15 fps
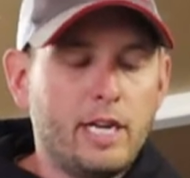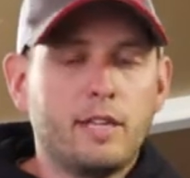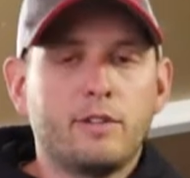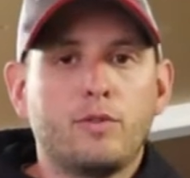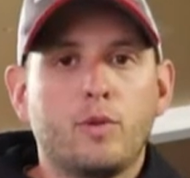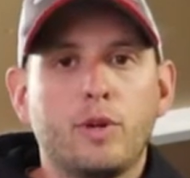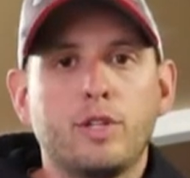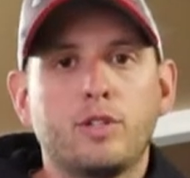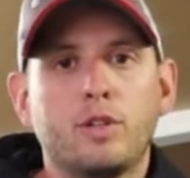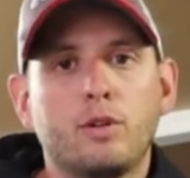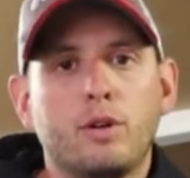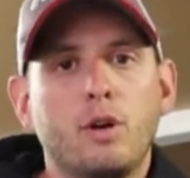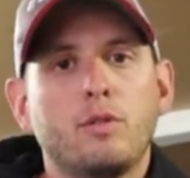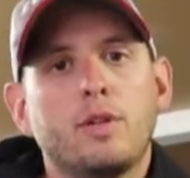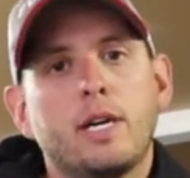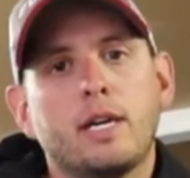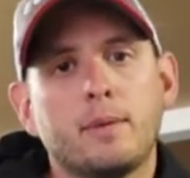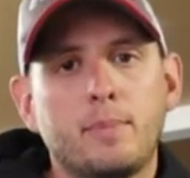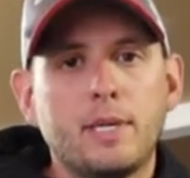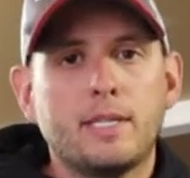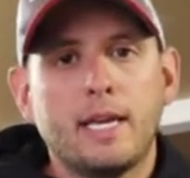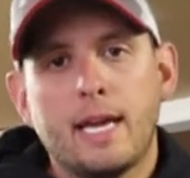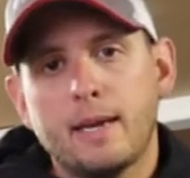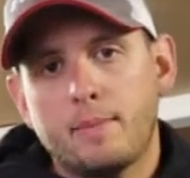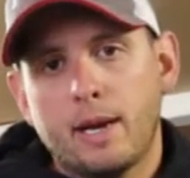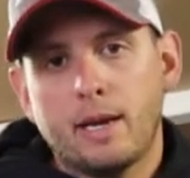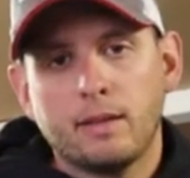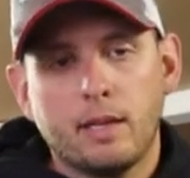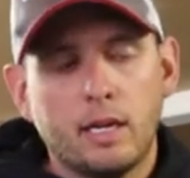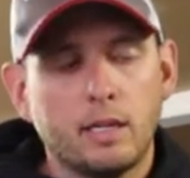challenge for you. So go take a piece of 8
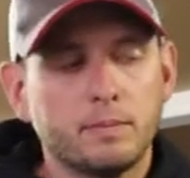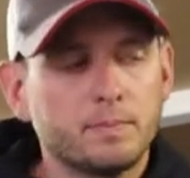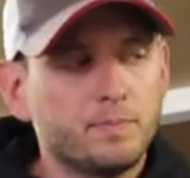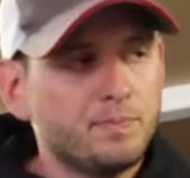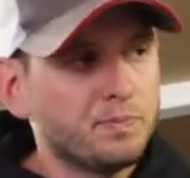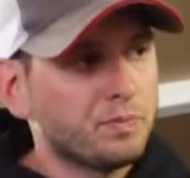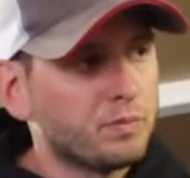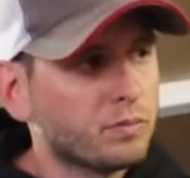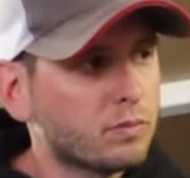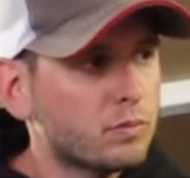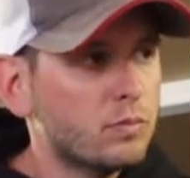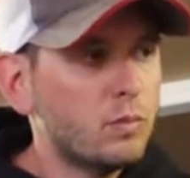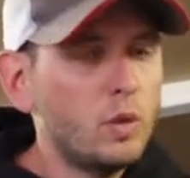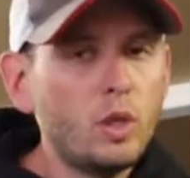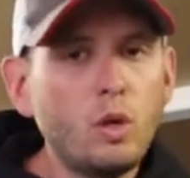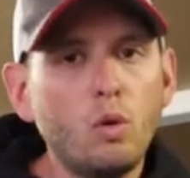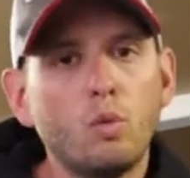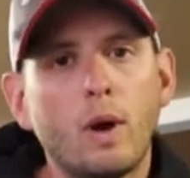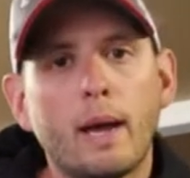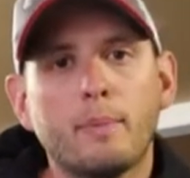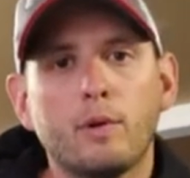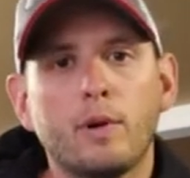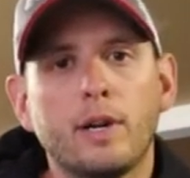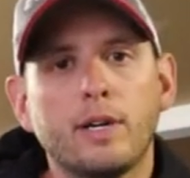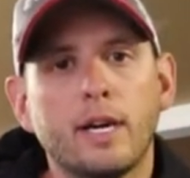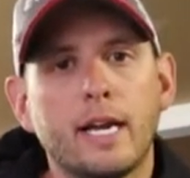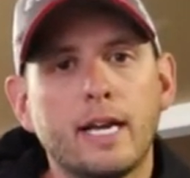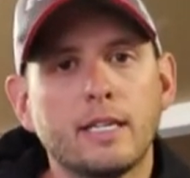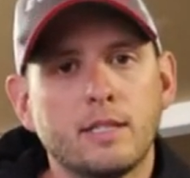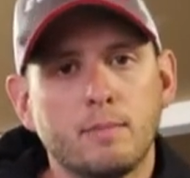pound line, wrap it around
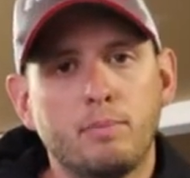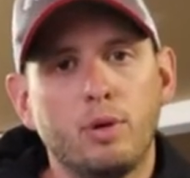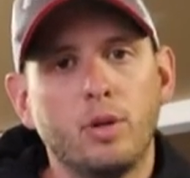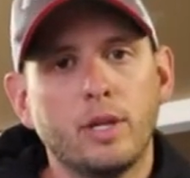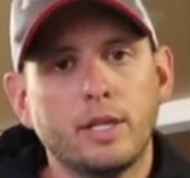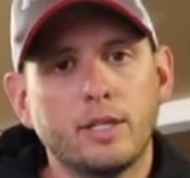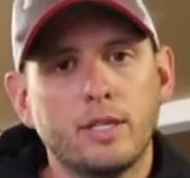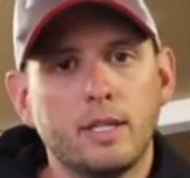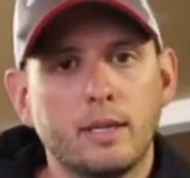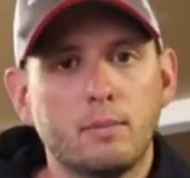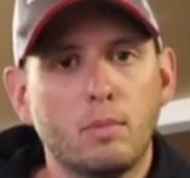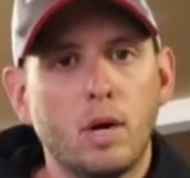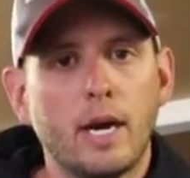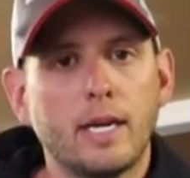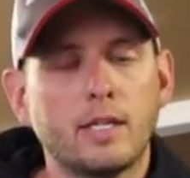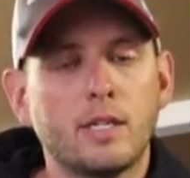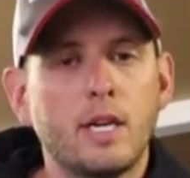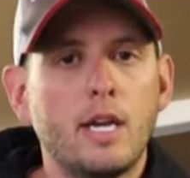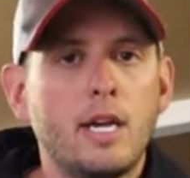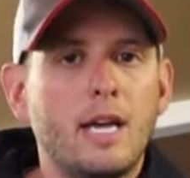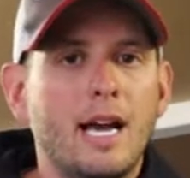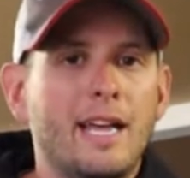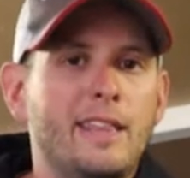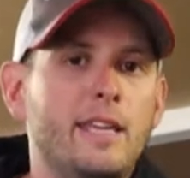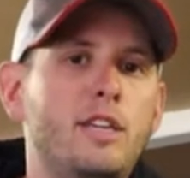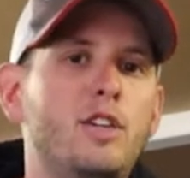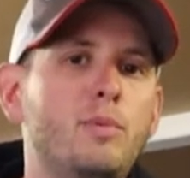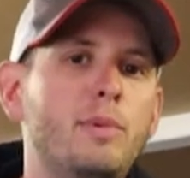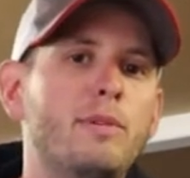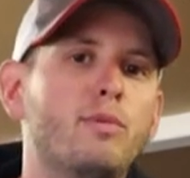your hands and pull it until it breaks. I
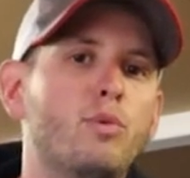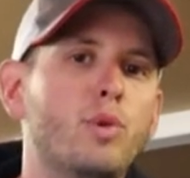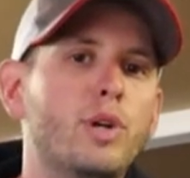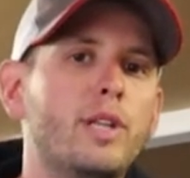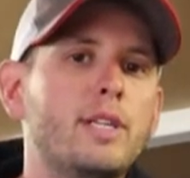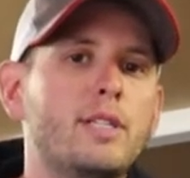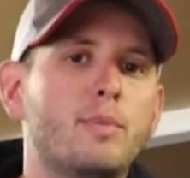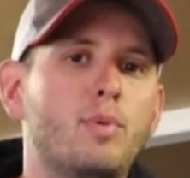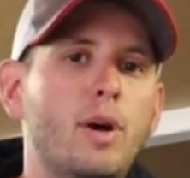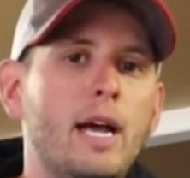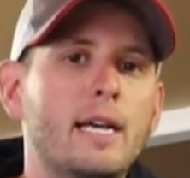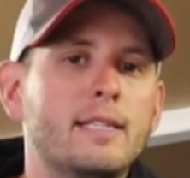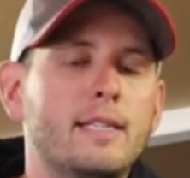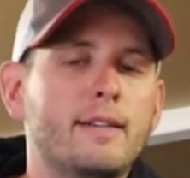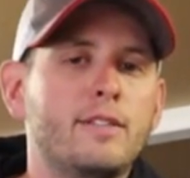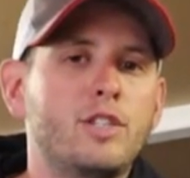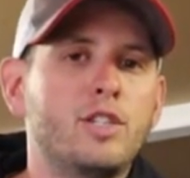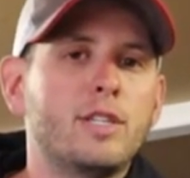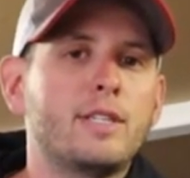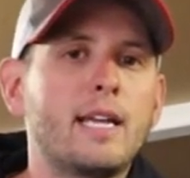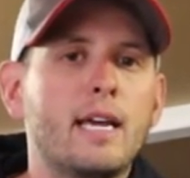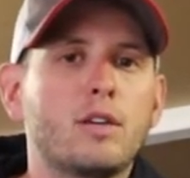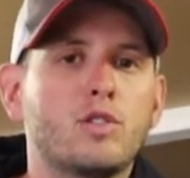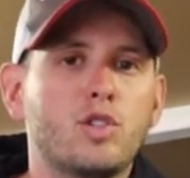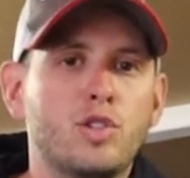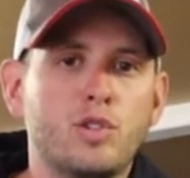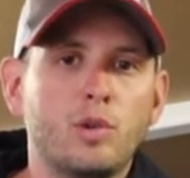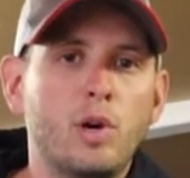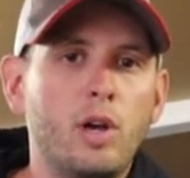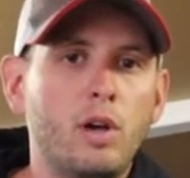think you'll be really surprised at just how
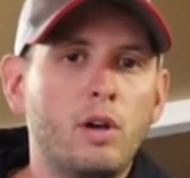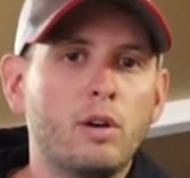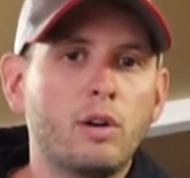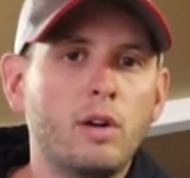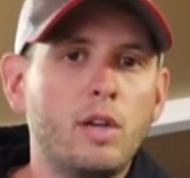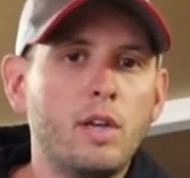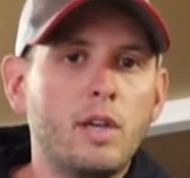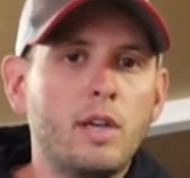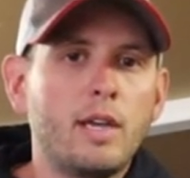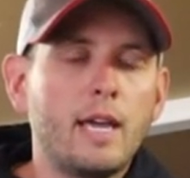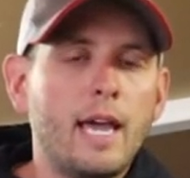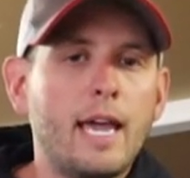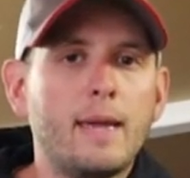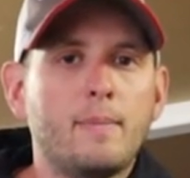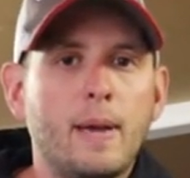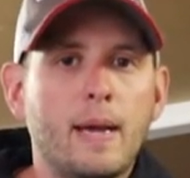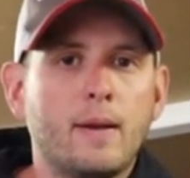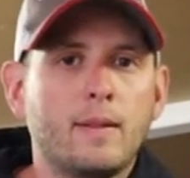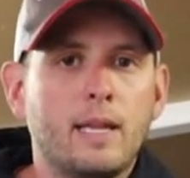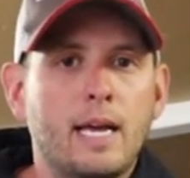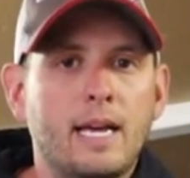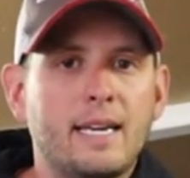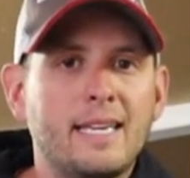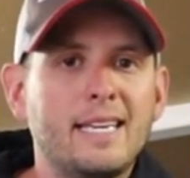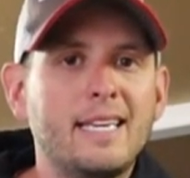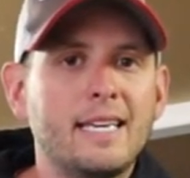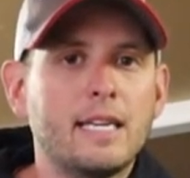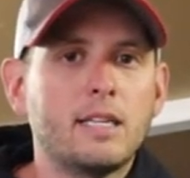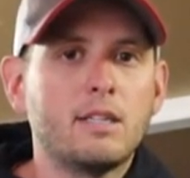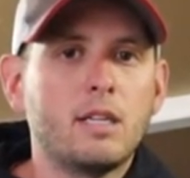strong 8 pound line
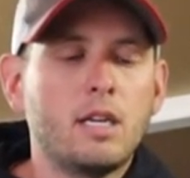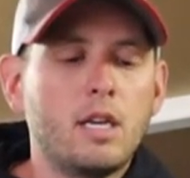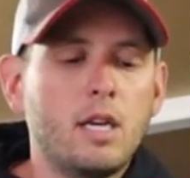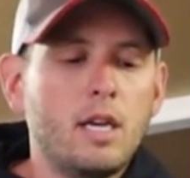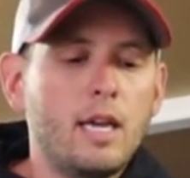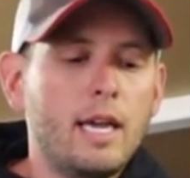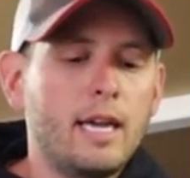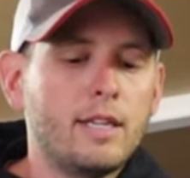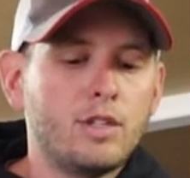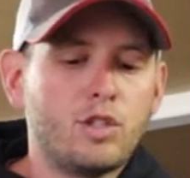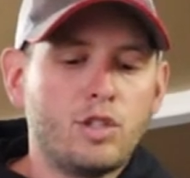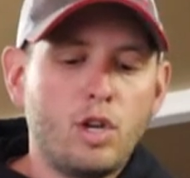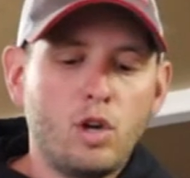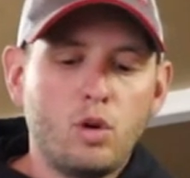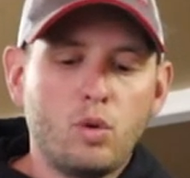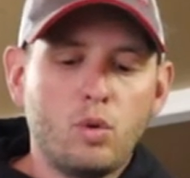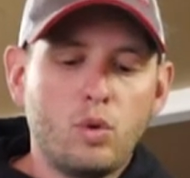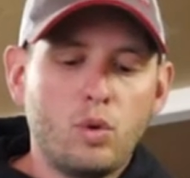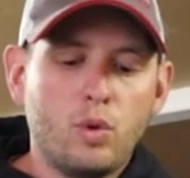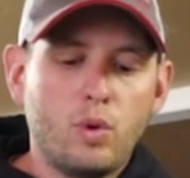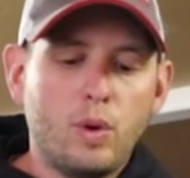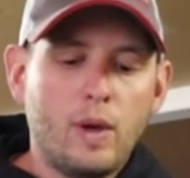is. And so